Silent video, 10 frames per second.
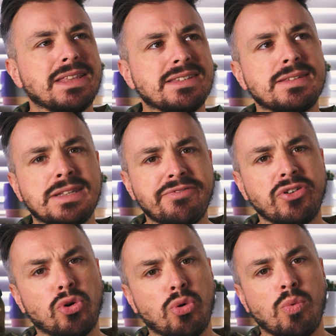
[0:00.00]
it's a
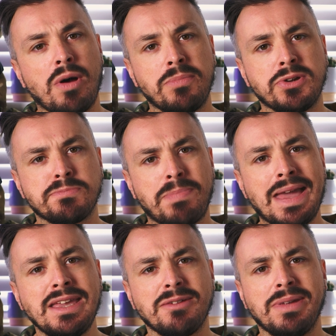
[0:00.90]
difficult one because
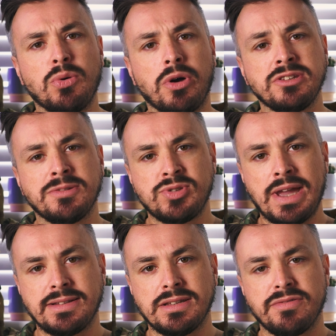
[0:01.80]
pain can be quite
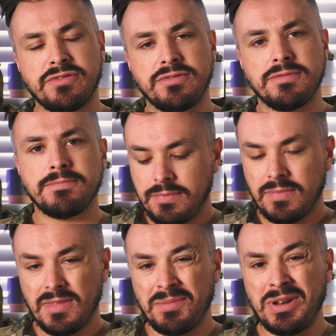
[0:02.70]
subjective.
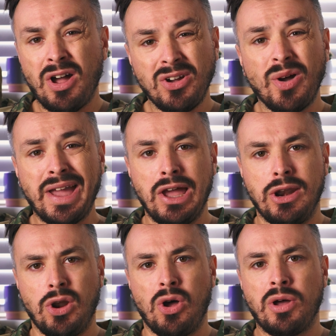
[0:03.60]
I got
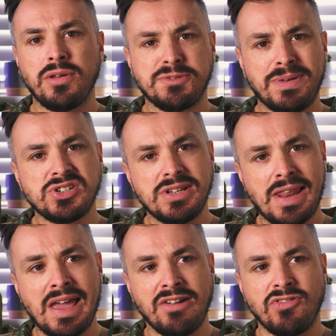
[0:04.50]
hit a lot, especially
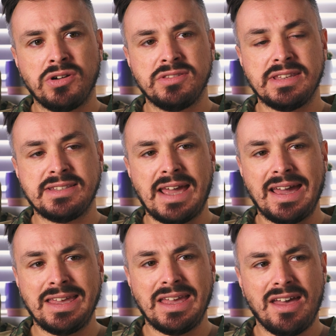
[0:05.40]
later on in the
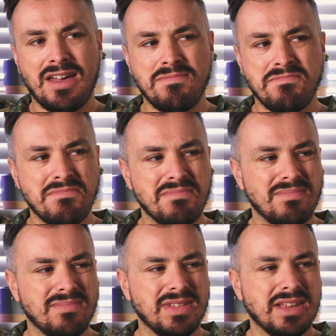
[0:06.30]
day.
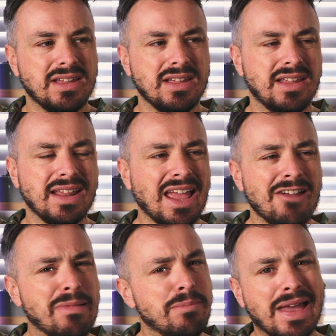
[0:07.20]
I
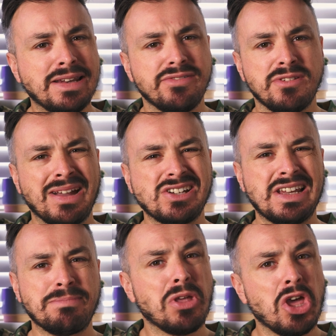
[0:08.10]
can't remember any of them
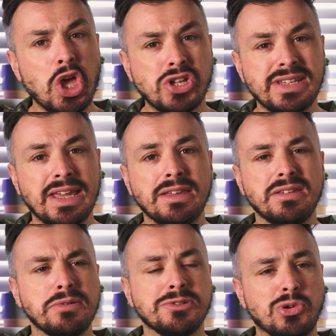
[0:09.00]
actually
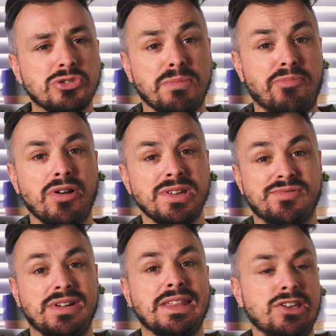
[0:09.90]
hurting. It was more
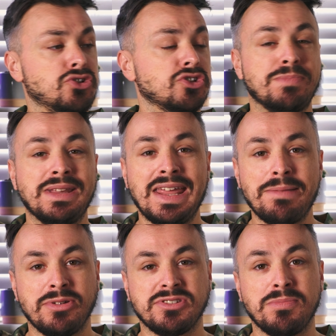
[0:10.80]
surprise really that you'd just been
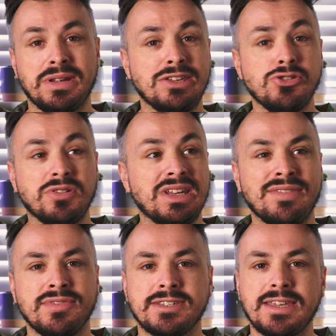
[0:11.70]
hit by somebody you
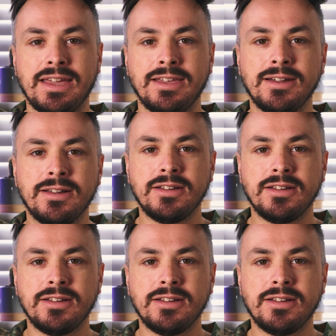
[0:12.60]
couldn't even see.